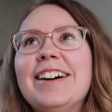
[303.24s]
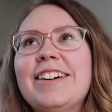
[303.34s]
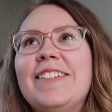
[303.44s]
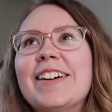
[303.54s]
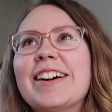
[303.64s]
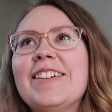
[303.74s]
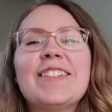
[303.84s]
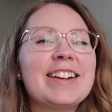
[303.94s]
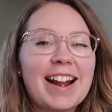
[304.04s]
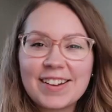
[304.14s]
oh, we're,
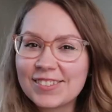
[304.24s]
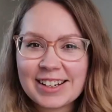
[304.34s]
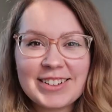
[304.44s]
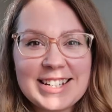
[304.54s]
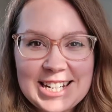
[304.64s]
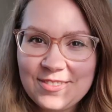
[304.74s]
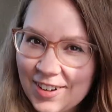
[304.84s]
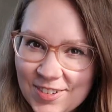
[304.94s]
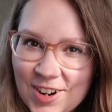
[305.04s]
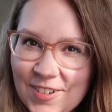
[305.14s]
we're diving in deep,
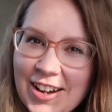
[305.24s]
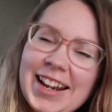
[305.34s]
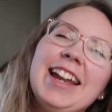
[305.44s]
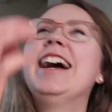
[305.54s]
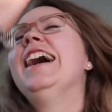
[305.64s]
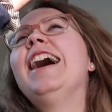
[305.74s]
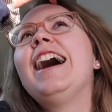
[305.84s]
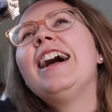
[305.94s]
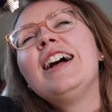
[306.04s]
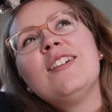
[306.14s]
everybody.
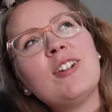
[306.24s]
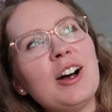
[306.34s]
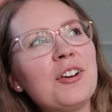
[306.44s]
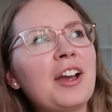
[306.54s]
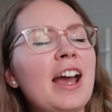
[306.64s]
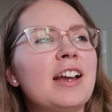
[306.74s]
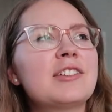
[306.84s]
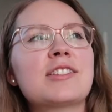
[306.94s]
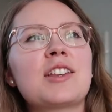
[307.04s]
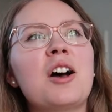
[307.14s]
Um, okay,
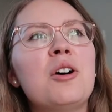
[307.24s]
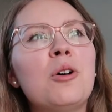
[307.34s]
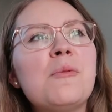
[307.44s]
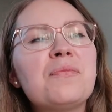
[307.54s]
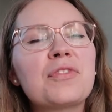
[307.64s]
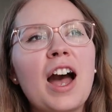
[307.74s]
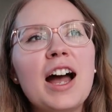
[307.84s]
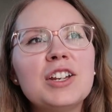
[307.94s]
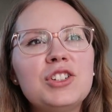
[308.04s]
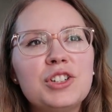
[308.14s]
so
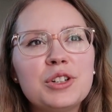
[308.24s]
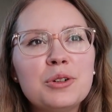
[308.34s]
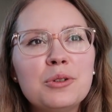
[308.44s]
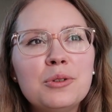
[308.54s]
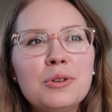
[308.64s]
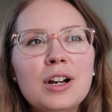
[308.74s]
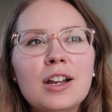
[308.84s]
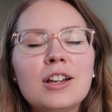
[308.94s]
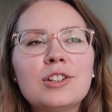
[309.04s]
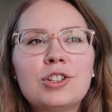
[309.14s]
I do
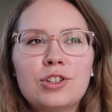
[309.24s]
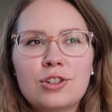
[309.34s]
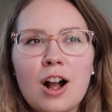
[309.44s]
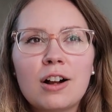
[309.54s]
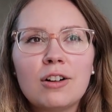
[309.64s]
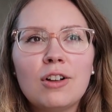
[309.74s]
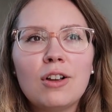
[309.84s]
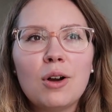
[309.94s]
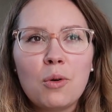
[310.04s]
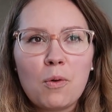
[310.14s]

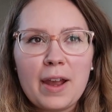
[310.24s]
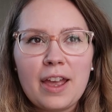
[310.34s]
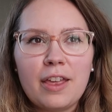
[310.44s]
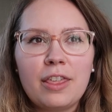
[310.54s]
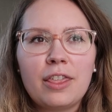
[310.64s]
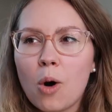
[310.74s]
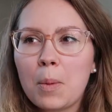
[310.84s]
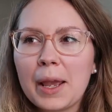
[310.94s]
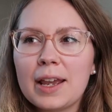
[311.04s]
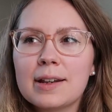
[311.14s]
struggle with
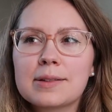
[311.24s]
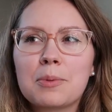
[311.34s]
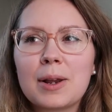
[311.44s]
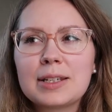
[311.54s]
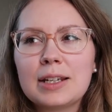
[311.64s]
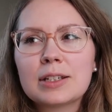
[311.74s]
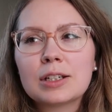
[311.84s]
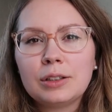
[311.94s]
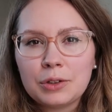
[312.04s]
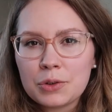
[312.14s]
always wanting
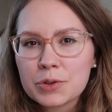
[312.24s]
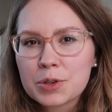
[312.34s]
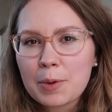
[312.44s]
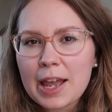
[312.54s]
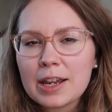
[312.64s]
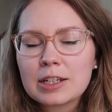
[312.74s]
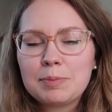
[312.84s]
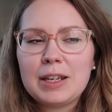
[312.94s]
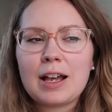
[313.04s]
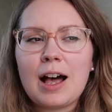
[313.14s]
to lose weight
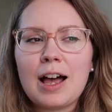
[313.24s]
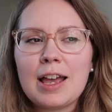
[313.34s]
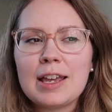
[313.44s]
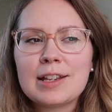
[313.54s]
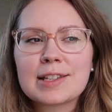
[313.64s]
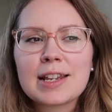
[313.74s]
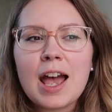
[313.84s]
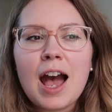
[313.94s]
because